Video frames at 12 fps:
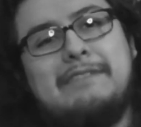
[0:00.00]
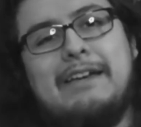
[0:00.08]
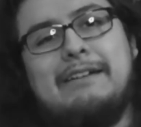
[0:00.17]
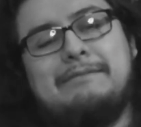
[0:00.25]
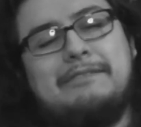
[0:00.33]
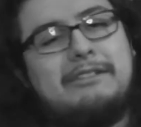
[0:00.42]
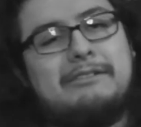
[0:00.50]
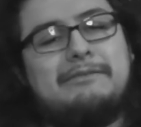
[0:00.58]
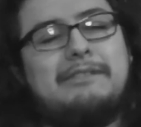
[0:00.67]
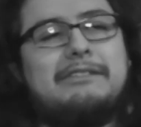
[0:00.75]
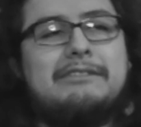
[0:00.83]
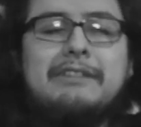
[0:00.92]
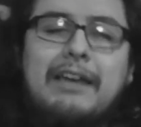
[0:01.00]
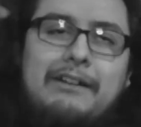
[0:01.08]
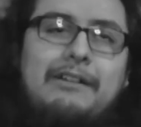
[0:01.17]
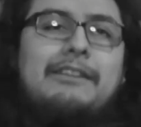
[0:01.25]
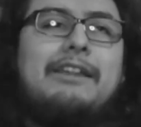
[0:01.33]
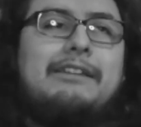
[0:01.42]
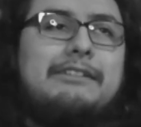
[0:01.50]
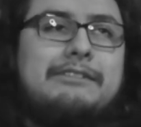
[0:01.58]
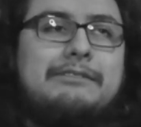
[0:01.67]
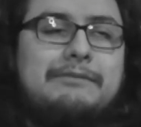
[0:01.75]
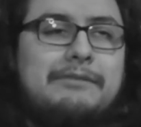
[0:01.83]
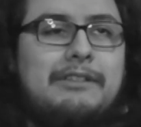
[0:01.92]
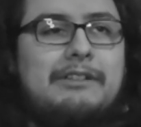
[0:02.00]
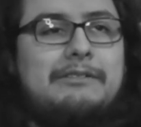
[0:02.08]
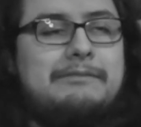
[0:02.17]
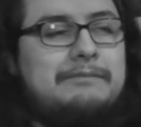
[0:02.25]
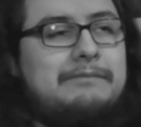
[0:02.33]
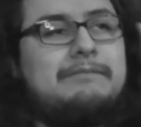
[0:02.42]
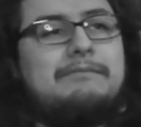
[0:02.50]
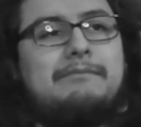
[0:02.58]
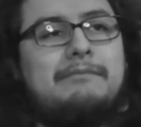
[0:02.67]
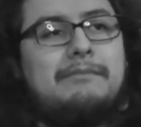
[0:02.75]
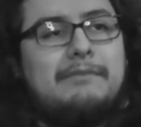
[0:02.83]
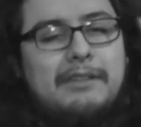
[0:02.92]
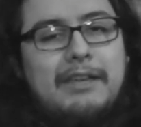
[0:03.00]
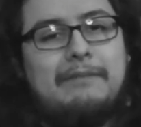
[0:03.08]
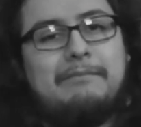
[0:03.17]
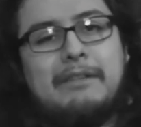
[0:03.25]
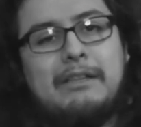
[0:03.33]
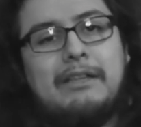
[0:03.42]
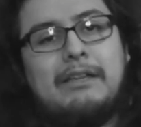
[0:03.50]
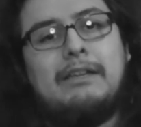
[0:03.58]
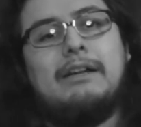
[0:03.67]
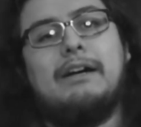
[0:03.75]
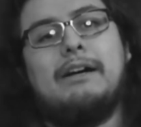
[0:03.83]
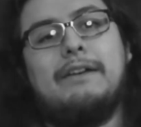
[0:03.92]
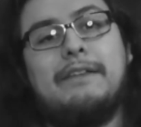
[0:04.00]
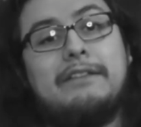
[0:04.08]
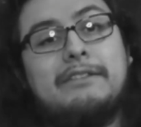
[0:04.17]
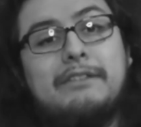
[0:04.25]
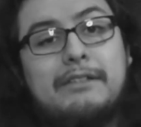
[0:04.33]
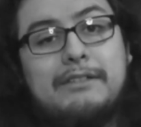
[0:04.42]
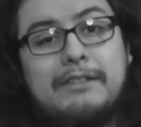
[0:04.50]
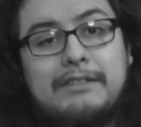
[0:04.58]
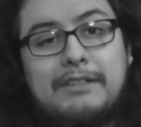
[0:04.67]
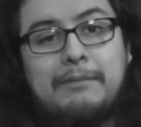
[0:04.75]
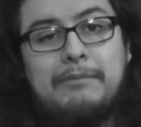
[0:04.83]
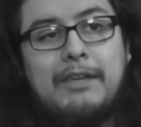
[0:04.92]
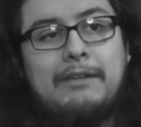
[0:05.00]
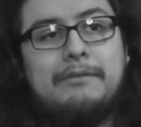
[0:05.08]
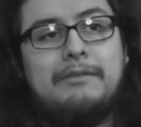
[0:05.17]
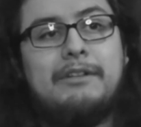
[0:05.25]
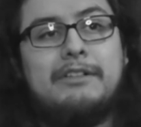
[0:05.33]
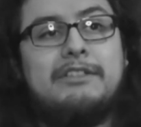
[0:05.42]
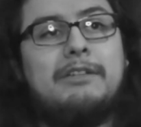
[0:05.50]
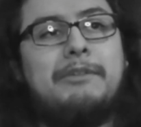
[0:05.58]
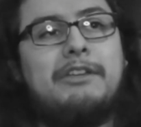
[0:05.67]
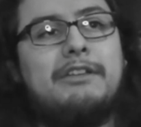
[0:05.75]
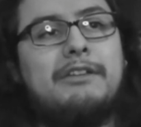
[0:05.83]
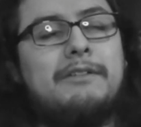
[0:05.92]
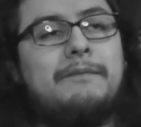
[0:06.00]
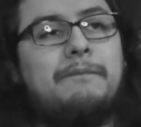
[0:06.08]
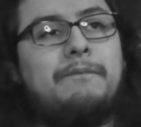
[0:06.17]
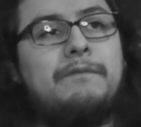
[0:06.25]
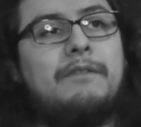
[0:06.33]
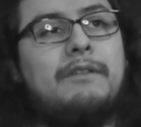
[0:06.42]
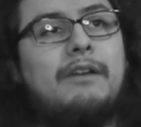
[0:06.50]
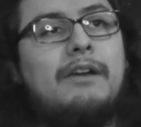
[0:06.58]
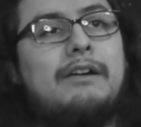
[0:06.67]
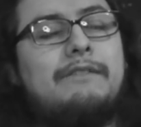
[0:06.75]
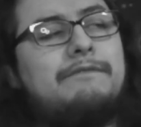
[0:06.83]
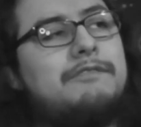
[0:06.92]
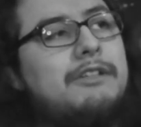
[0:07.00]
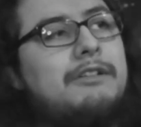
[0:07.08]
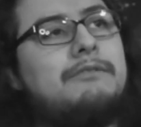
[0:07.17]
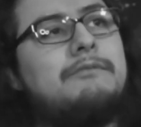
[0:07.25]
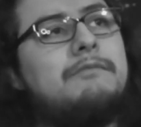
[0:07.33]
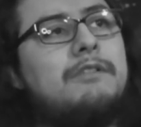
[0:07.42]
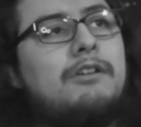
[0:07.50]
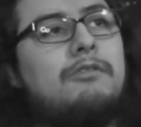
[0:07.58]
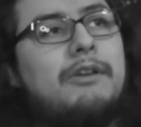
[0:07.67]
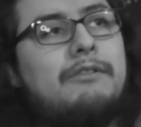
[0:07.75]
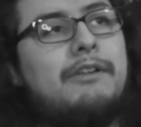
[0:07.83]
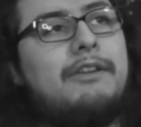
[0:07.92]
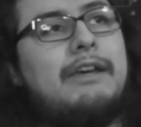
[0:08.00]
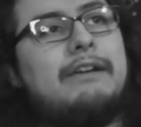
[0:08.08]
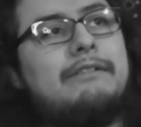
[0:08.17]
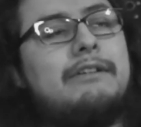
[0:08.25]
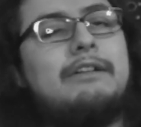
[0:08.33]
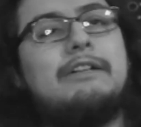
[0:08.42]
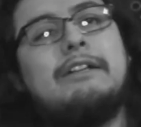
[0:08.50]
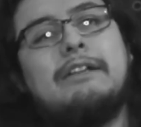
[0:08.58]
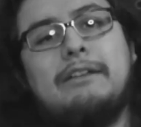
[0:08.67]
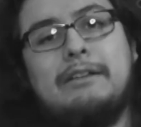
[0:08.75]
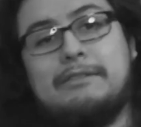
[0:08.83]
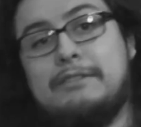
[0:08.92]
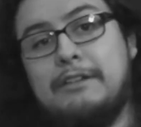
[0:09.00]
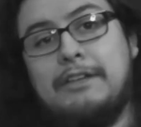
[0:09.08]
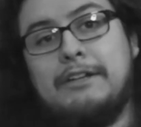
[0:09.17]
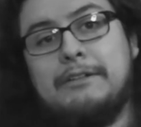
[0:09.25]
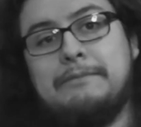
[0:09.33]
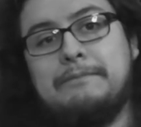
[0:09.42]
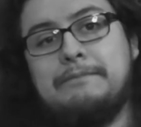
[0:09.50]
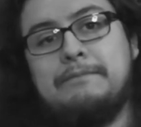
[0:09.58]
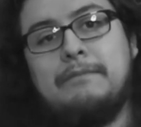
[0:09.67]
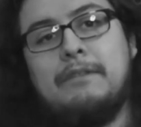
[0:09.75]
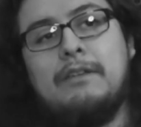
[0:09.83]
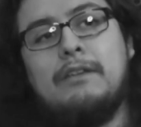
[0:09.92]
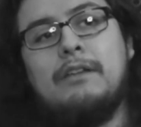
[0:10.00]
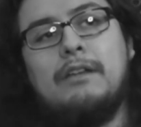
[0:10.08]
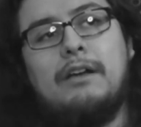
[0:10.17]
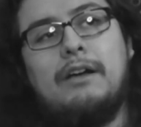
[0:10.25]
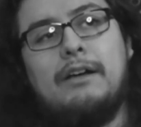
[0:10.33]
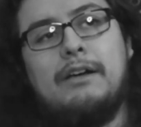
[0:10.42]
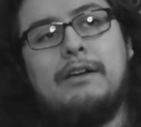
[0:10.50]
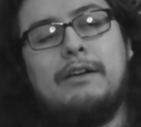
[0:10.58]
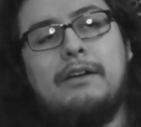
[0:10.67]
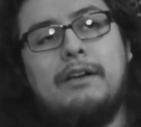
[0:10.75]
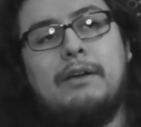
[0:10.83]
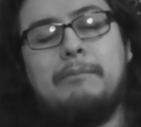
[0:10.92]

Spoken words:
Yeah, you know, that's kind of all that is, you know. So yeah, that's the update. There is going to be so quick rundown. still here. A